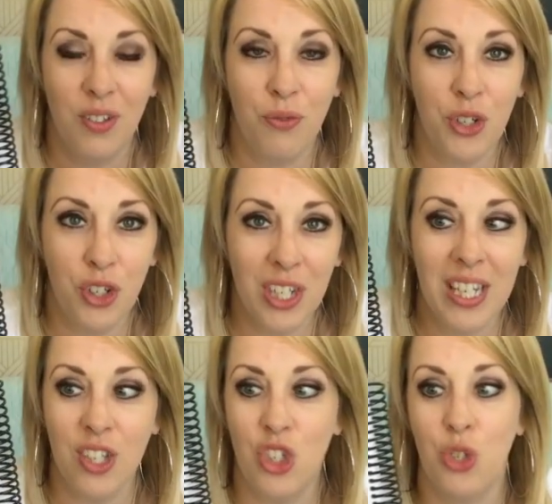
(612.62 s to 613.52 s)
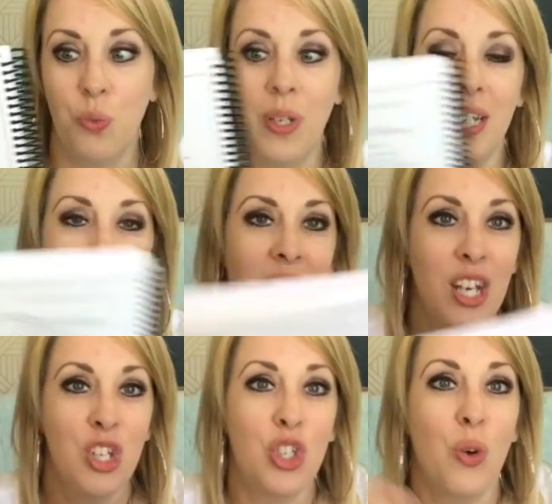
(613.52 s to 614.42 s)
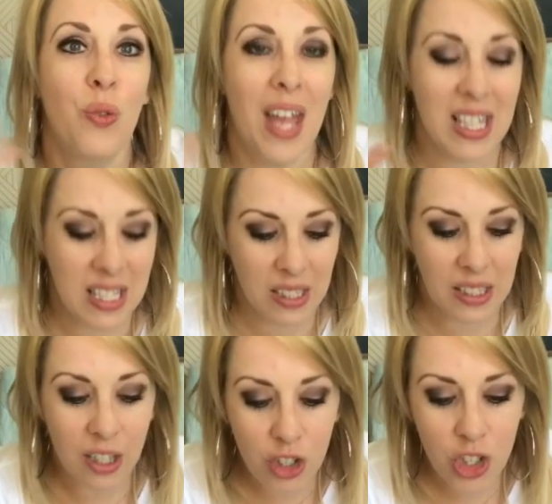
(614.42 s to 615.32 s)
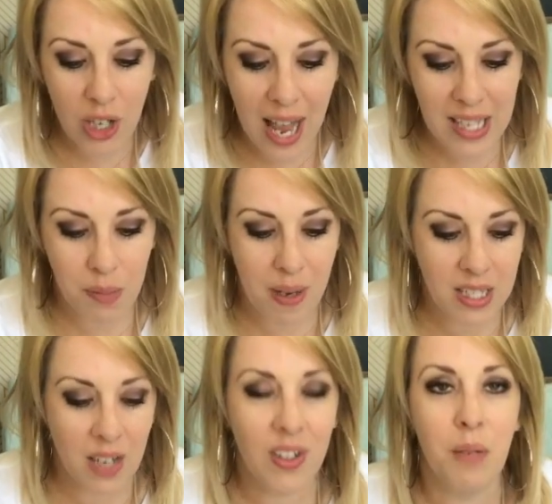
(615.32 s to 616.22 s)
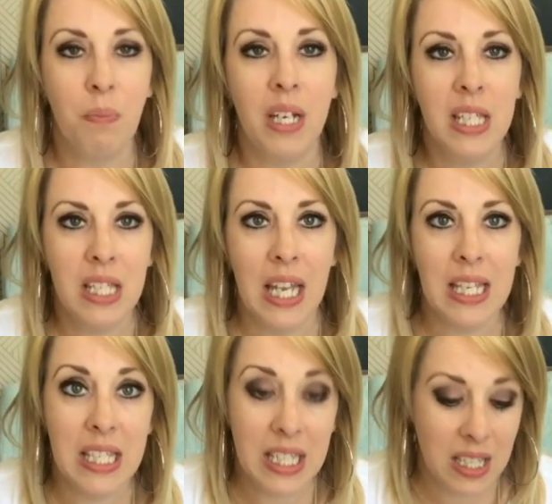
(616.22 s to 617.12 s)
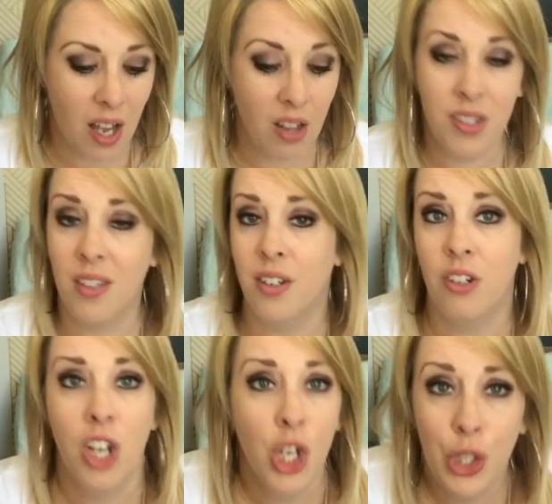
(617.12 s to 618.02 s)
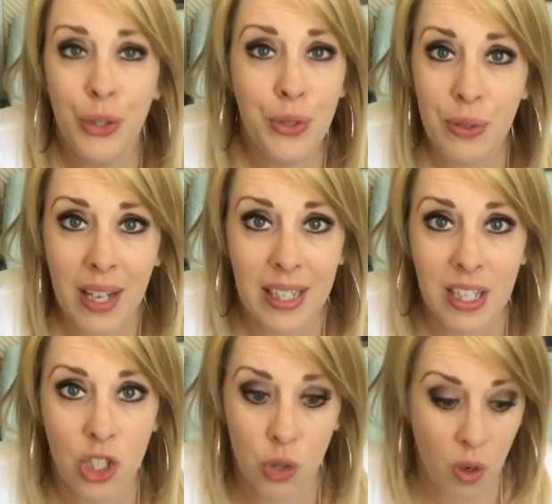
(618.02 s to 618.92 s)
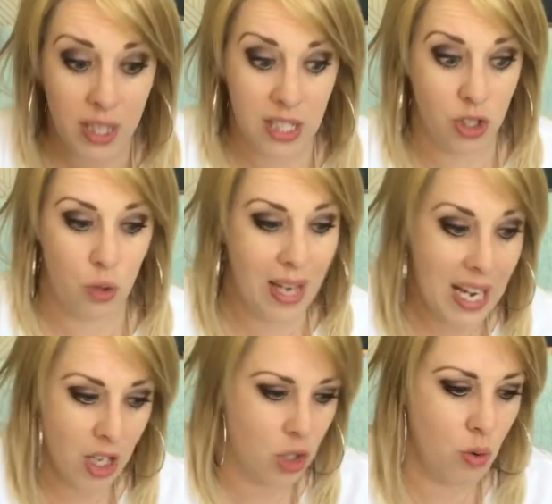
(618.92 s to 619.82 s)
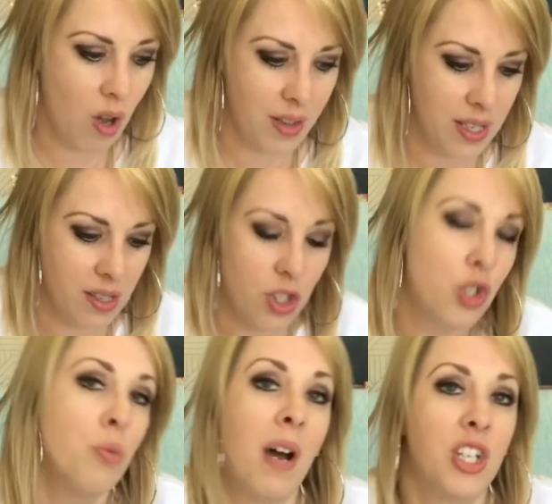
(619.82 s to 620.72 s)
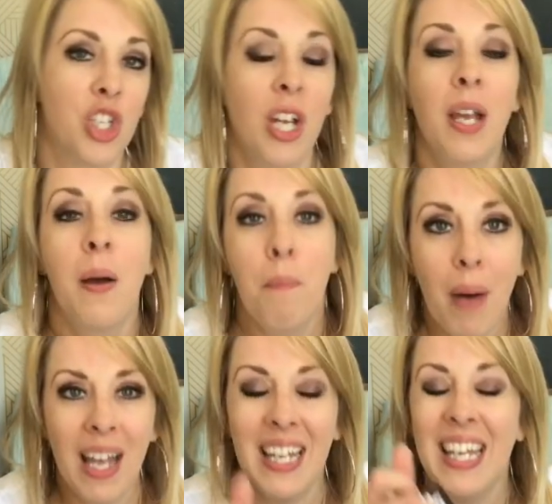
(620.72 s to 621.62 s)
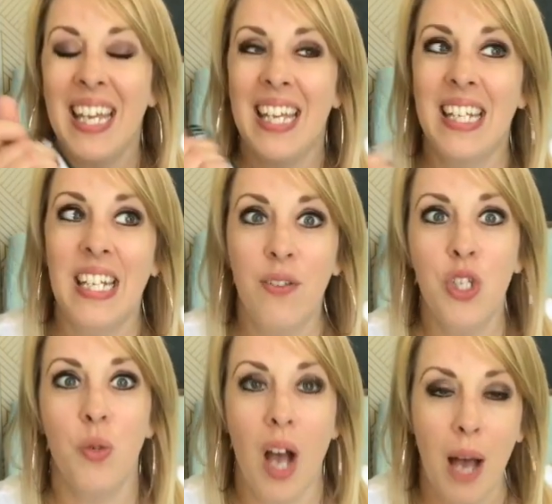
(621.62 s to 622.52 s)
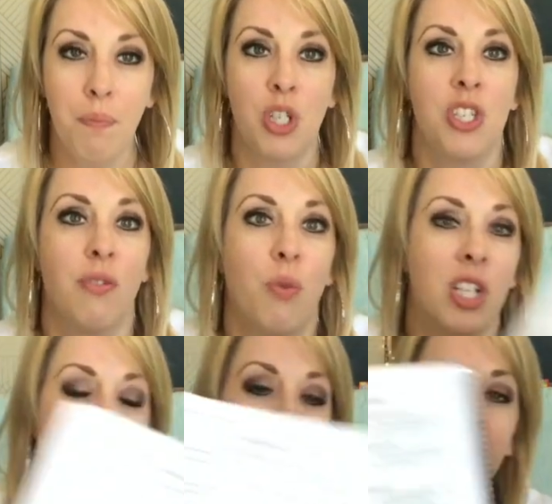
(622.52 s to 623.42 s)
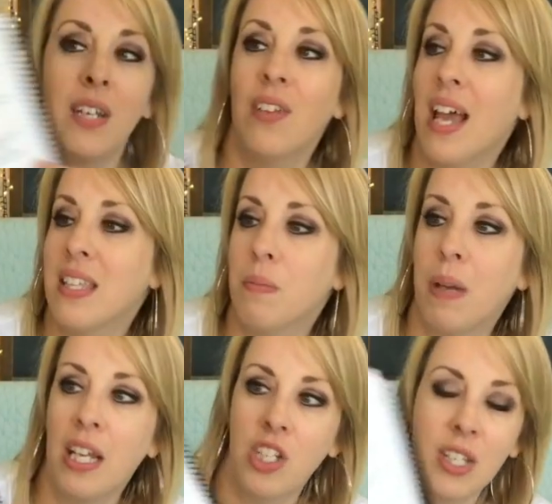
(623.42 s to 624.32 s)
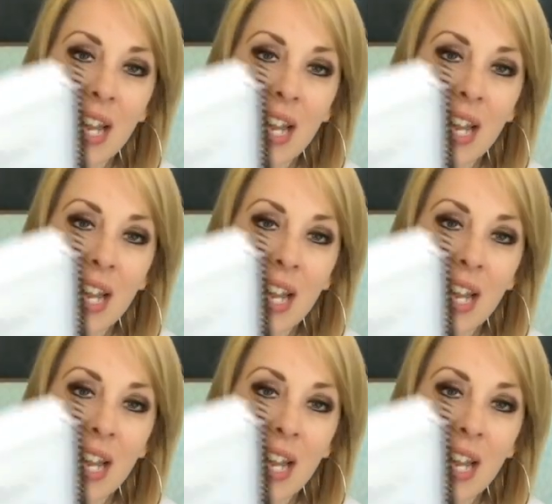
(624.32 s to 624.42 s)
for your kids to read. So that's the literature aspect of it, but it's nice that it's got all this on here. You do not need to do all this. You can't do all this. It's too much. But it gives you options of what to do. It even has a page that